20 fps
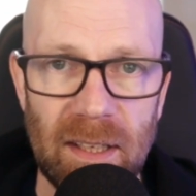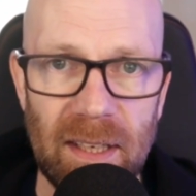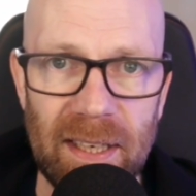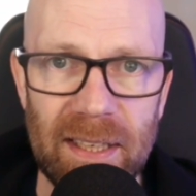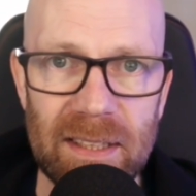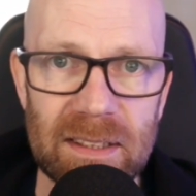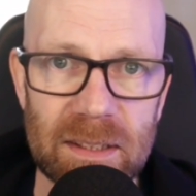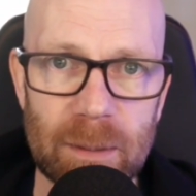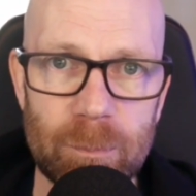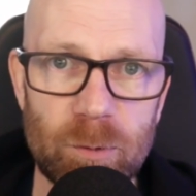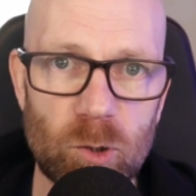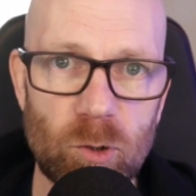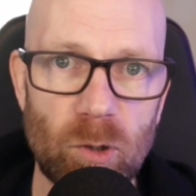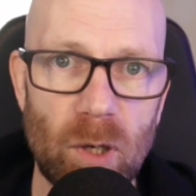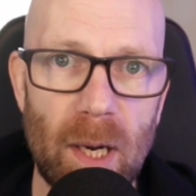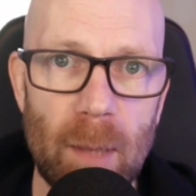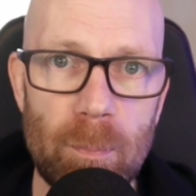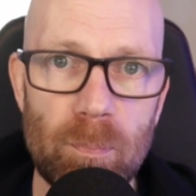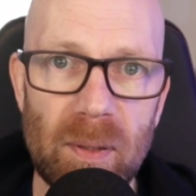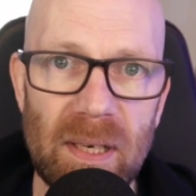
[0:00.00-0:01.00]
Hit
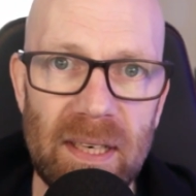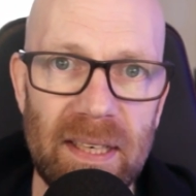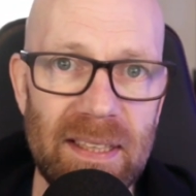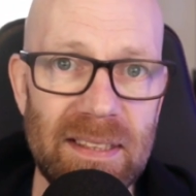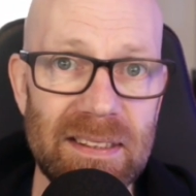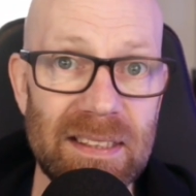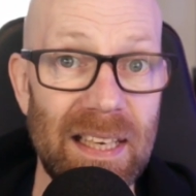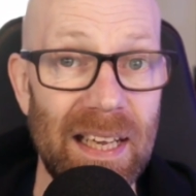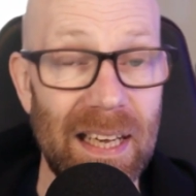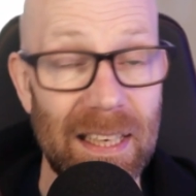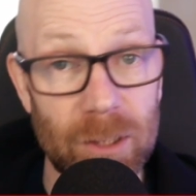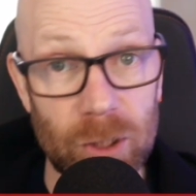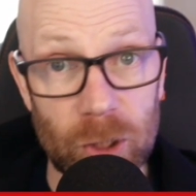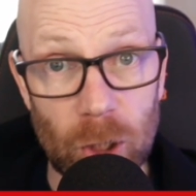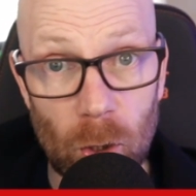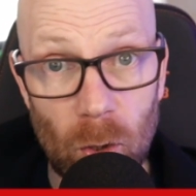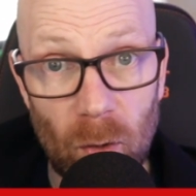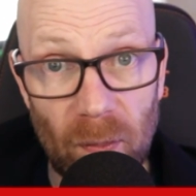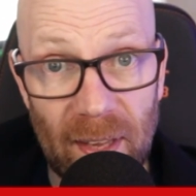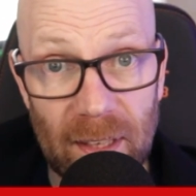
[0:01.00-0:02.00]
subscribe, please, and
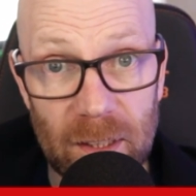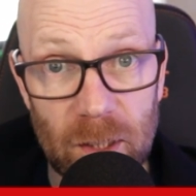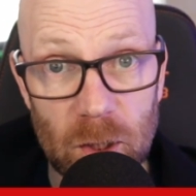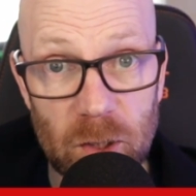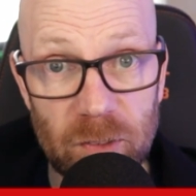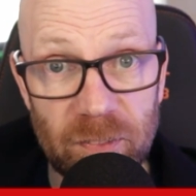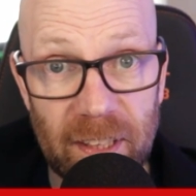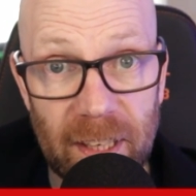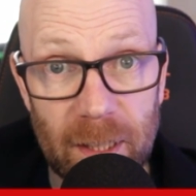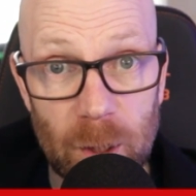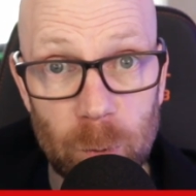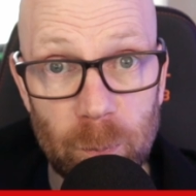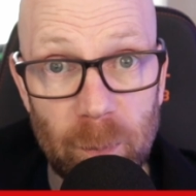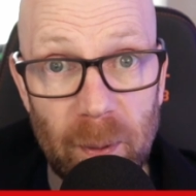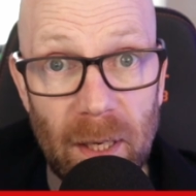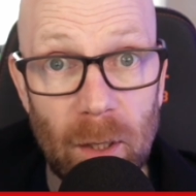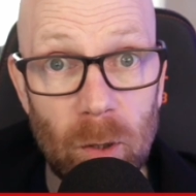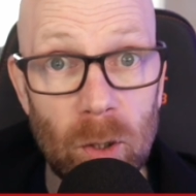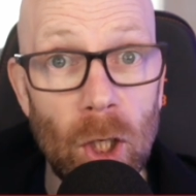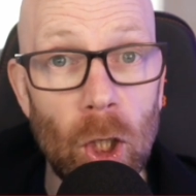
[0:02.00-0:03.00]
toggle that notification
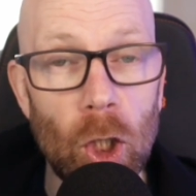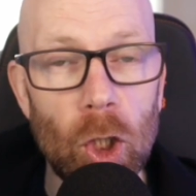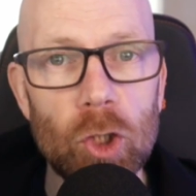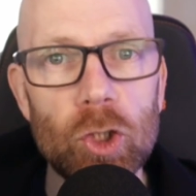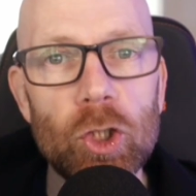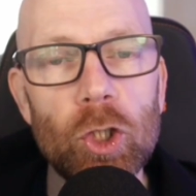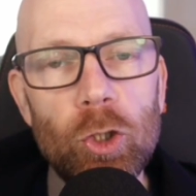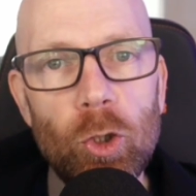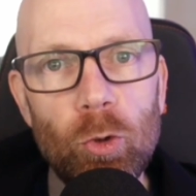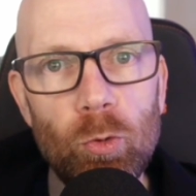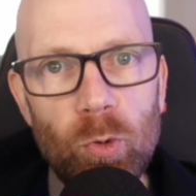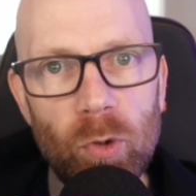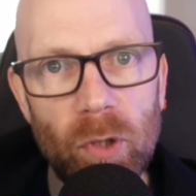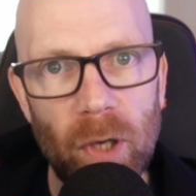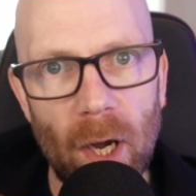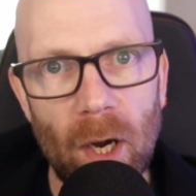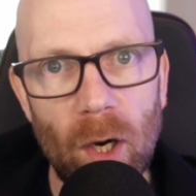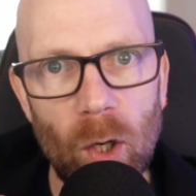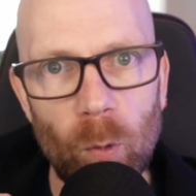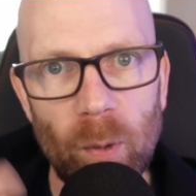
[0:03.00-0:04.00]
bell so you
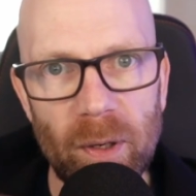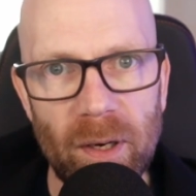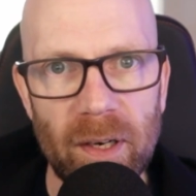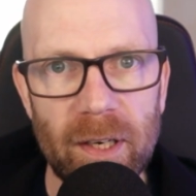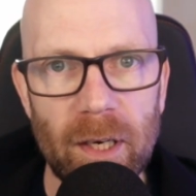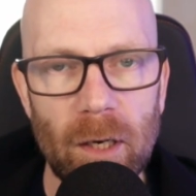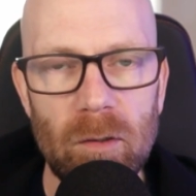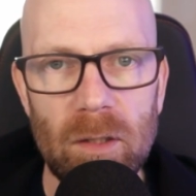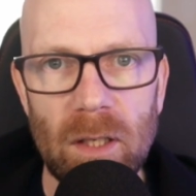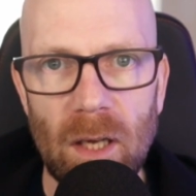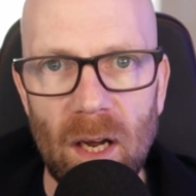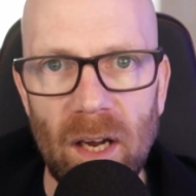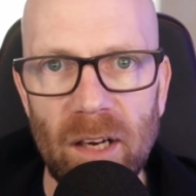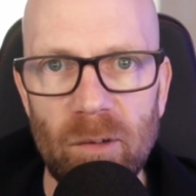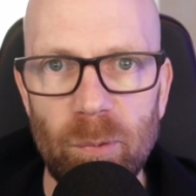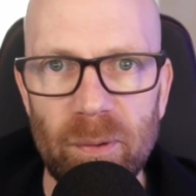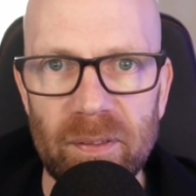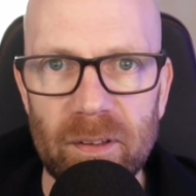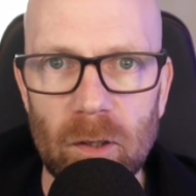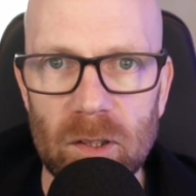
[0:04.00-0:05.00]
know when I go
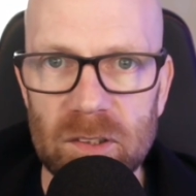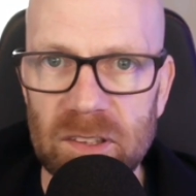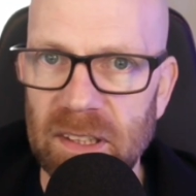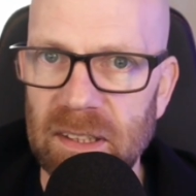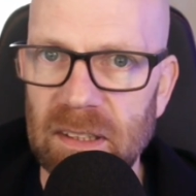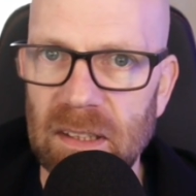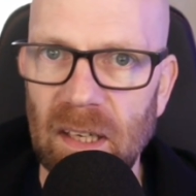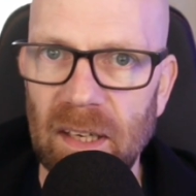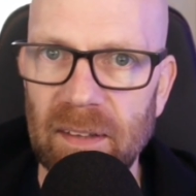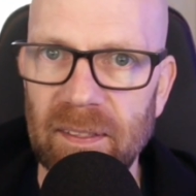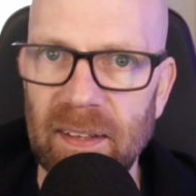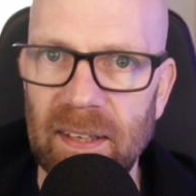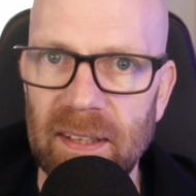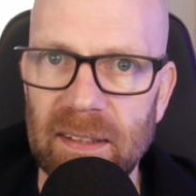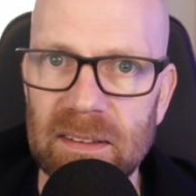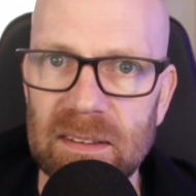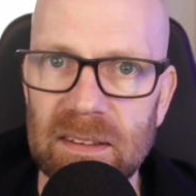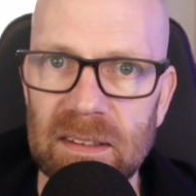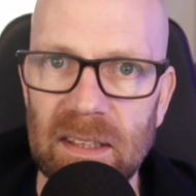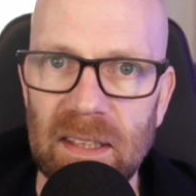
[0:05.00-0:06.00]
live with content like
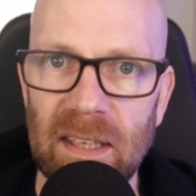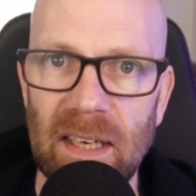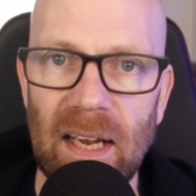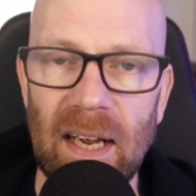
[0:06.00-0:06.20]
this.